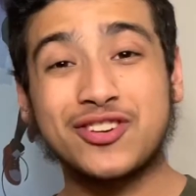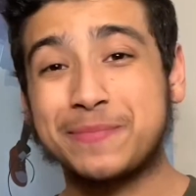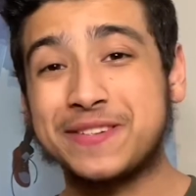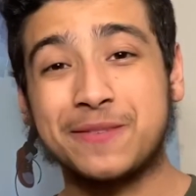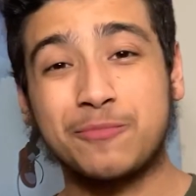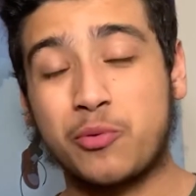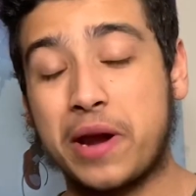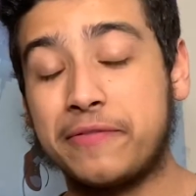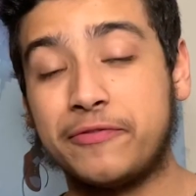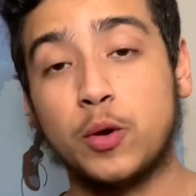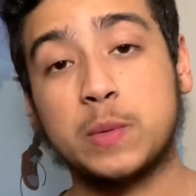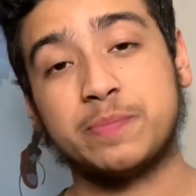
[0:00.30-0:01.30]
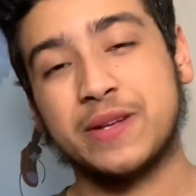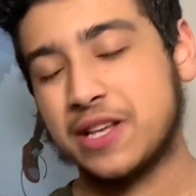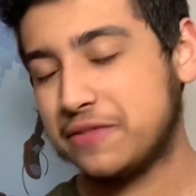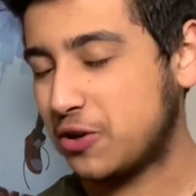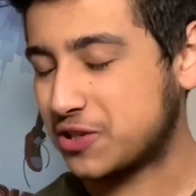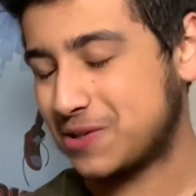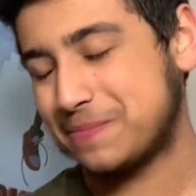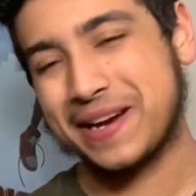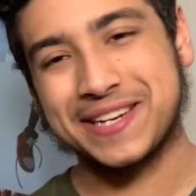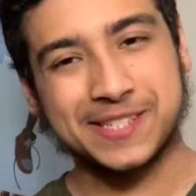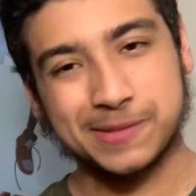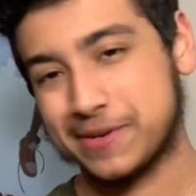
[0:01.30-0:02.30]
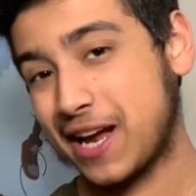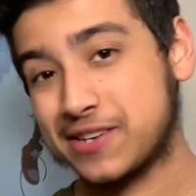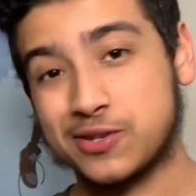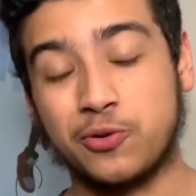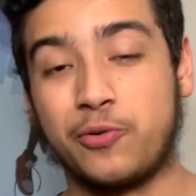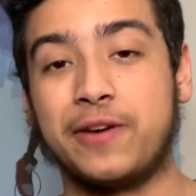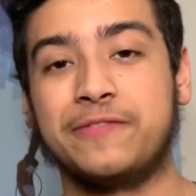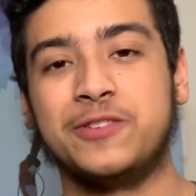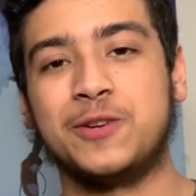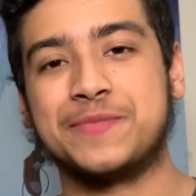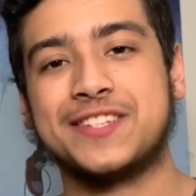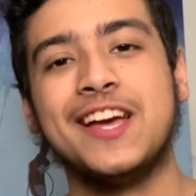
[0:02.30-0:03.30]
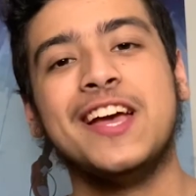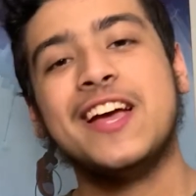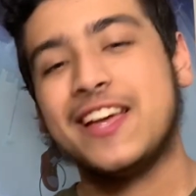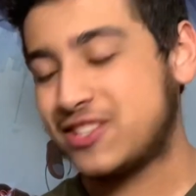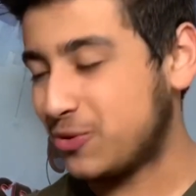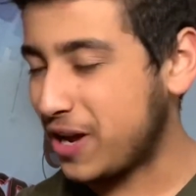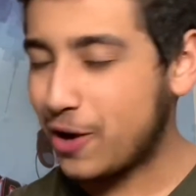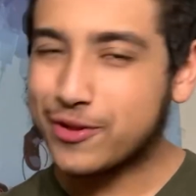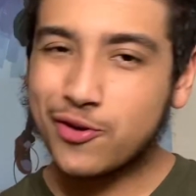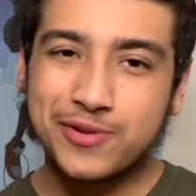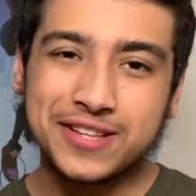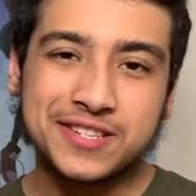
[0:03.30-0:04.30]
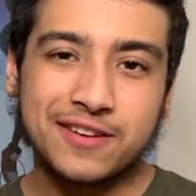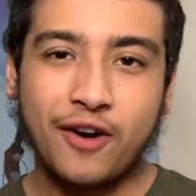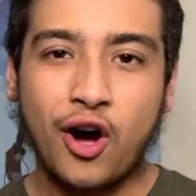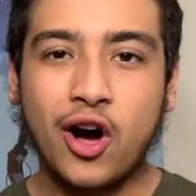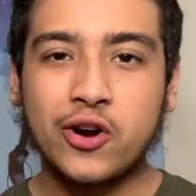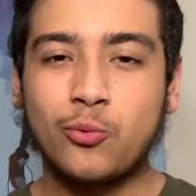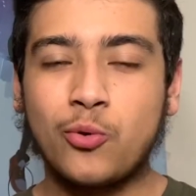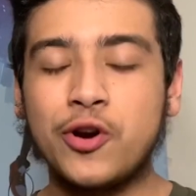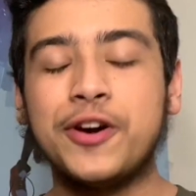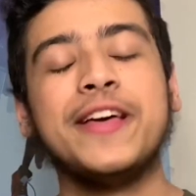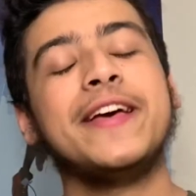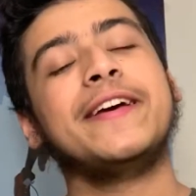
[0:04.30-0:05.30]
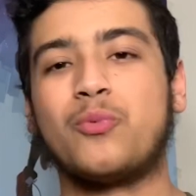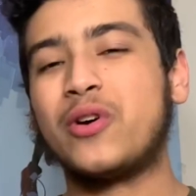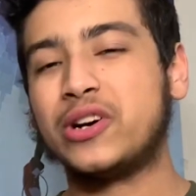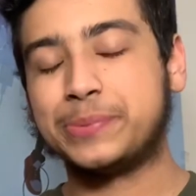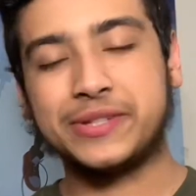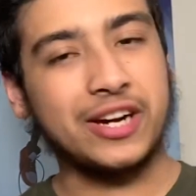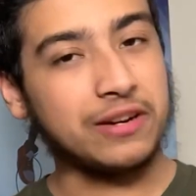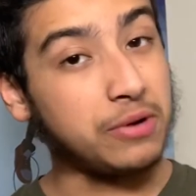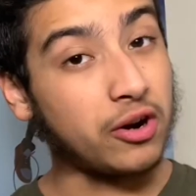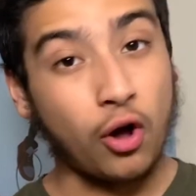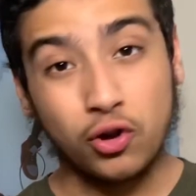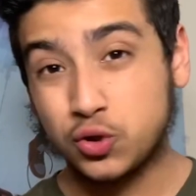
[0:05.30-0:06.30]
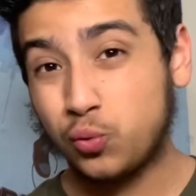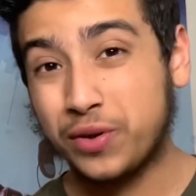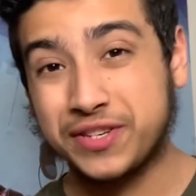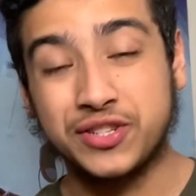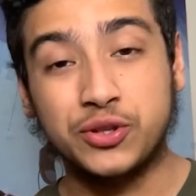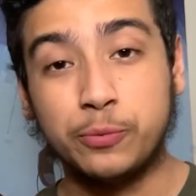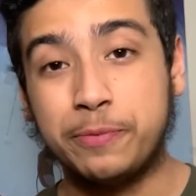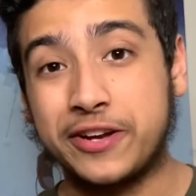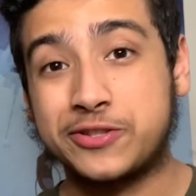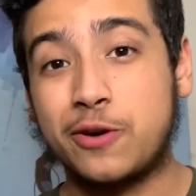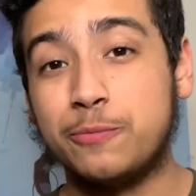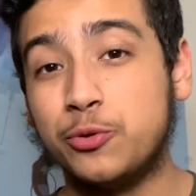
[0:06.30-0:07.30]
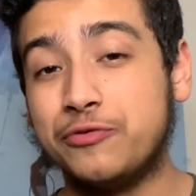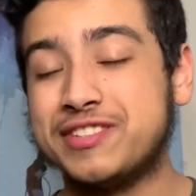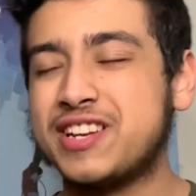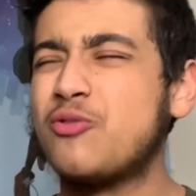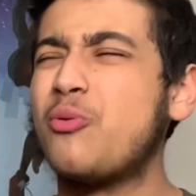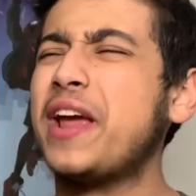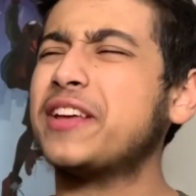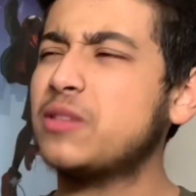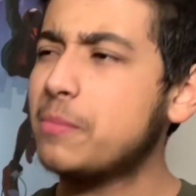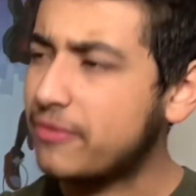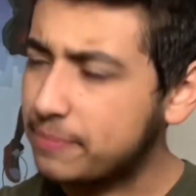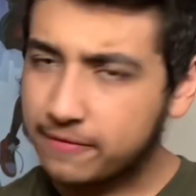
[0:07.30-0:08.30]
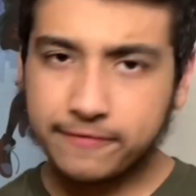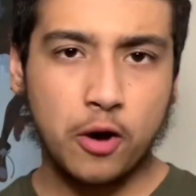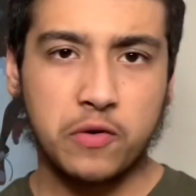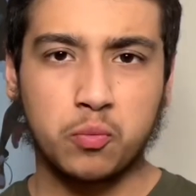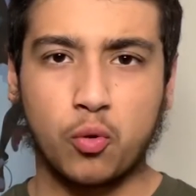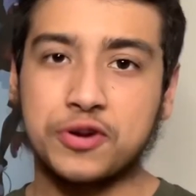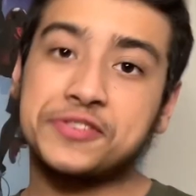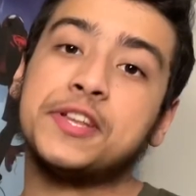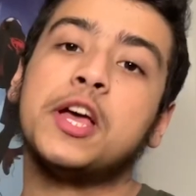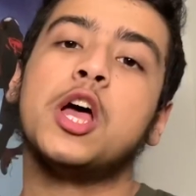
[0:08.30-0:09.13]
made some great films, but they've also made some not so great films. So now with the release of Onward, we're going to be talking about all 22 Pixar movies and rank them from the very worst